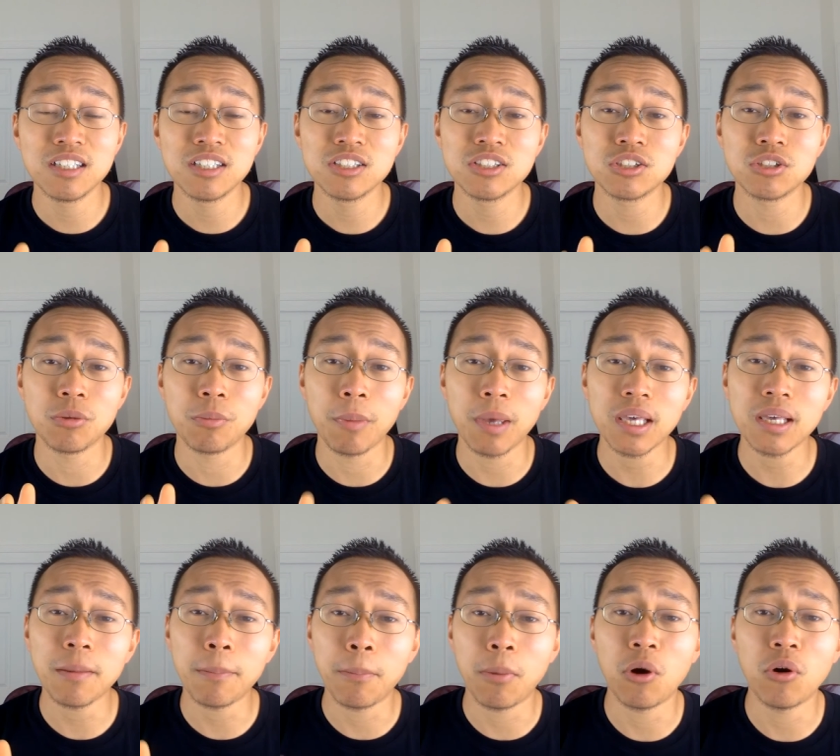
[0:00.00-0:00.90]
So, make
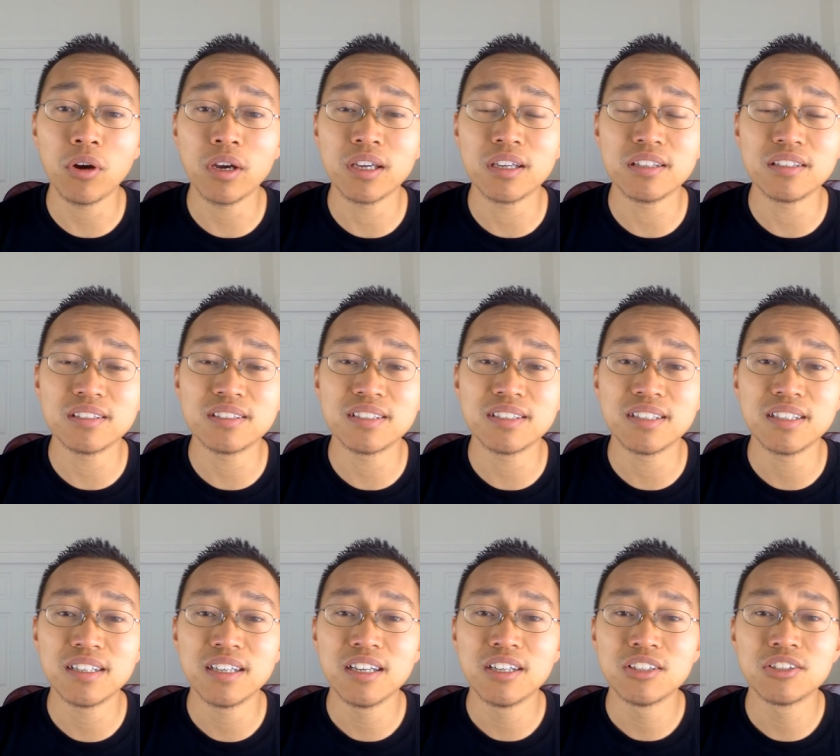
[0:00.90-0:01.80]
a point
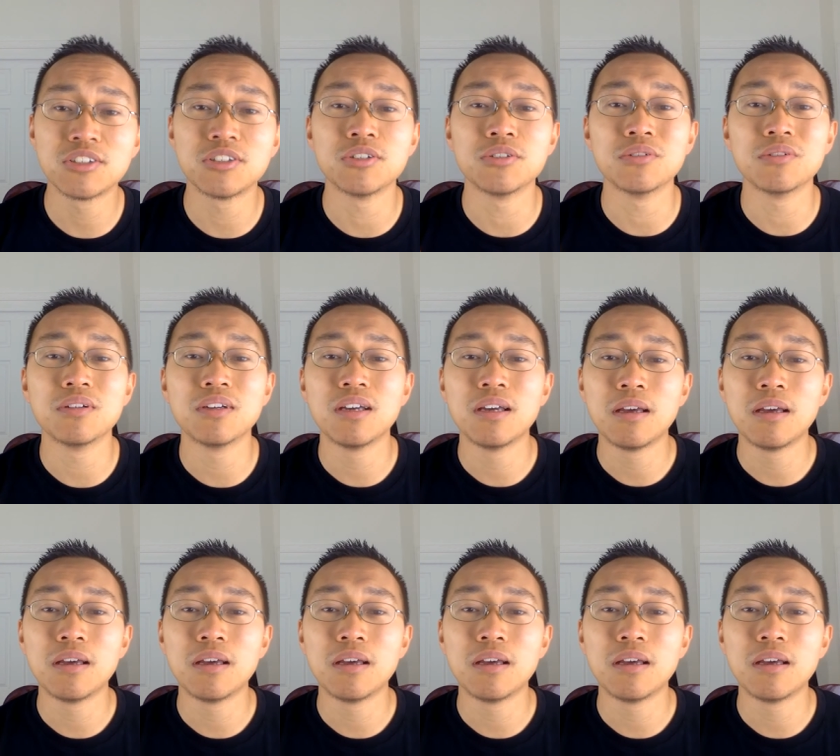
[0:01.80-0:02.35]
to